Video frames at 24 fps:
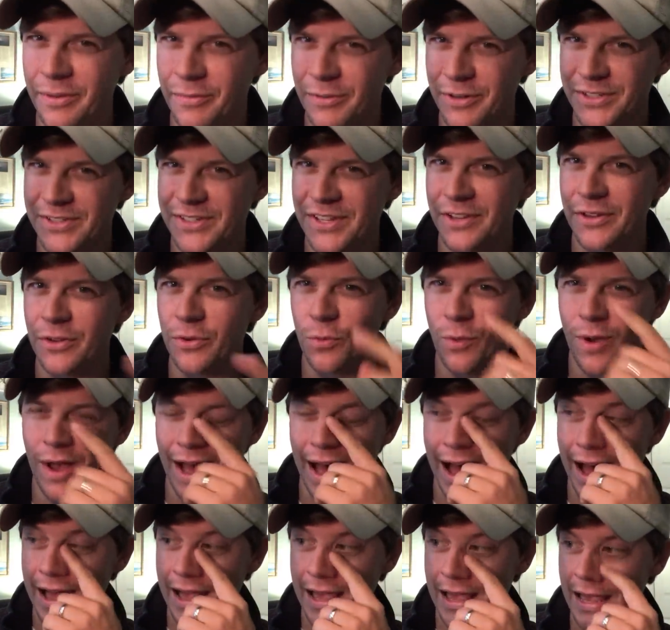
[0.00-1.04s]
I'm going to tell you
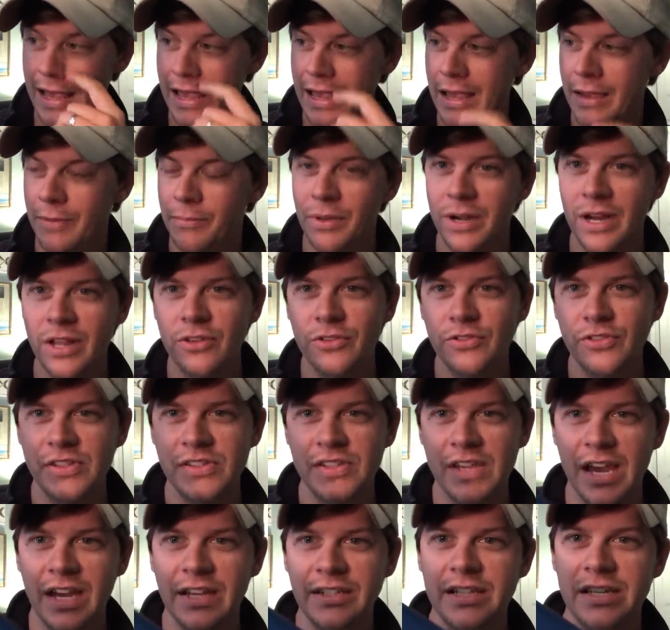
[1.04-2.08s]
why, but I use
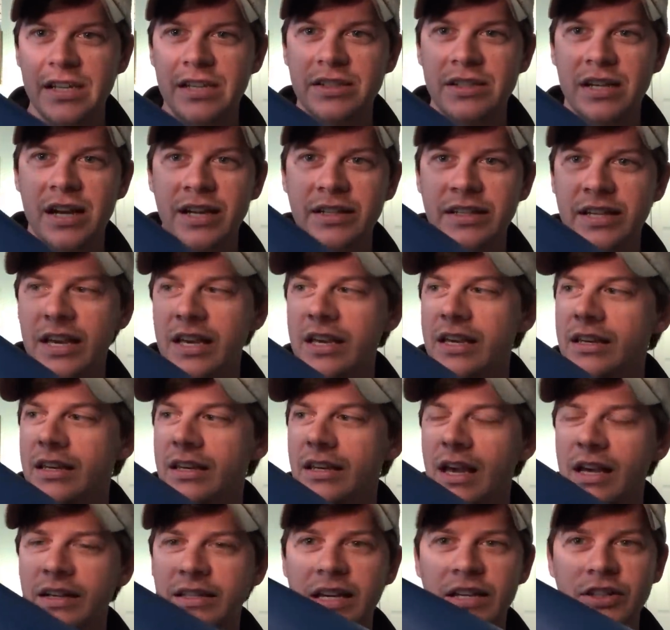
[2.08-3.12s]
these canteens, and I
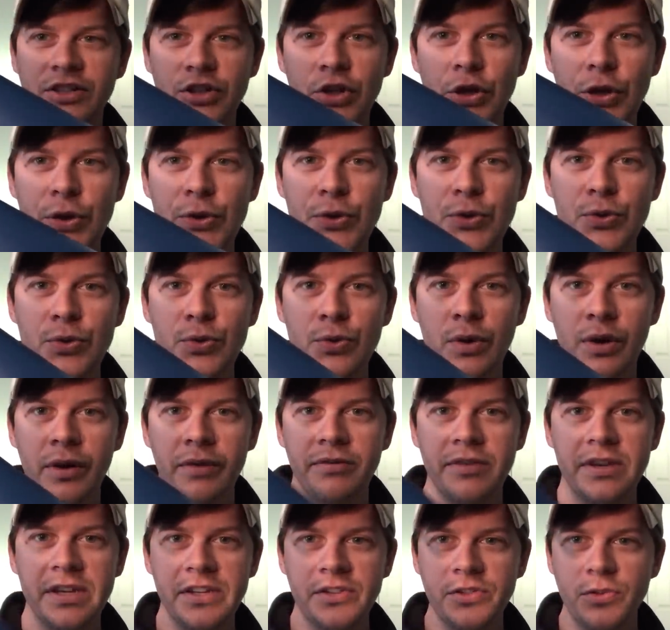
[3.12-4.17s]
take I take two
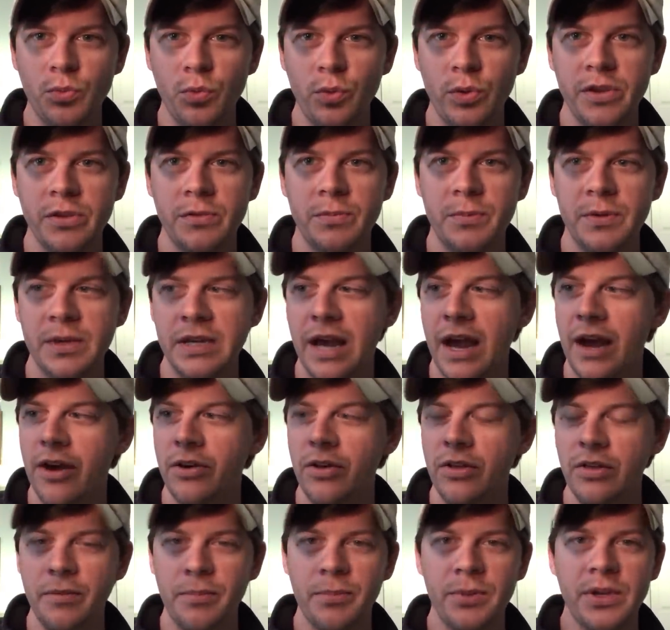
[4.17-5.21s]
of these with me out
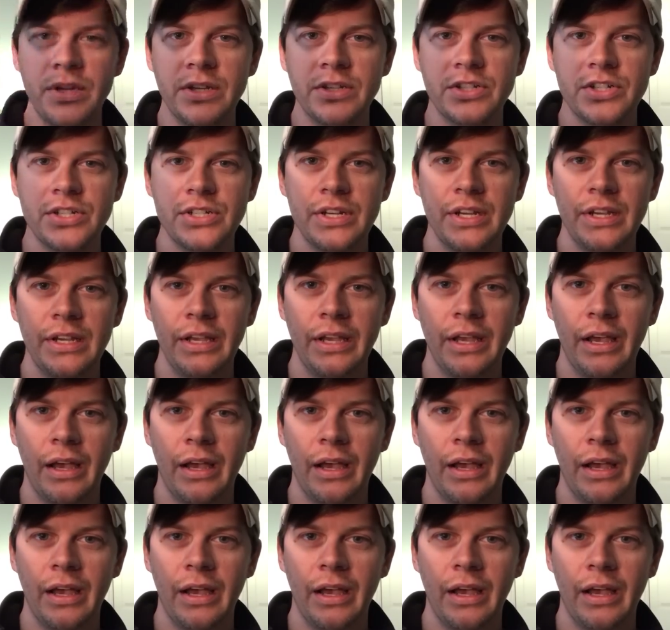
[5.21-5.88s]
on the beach.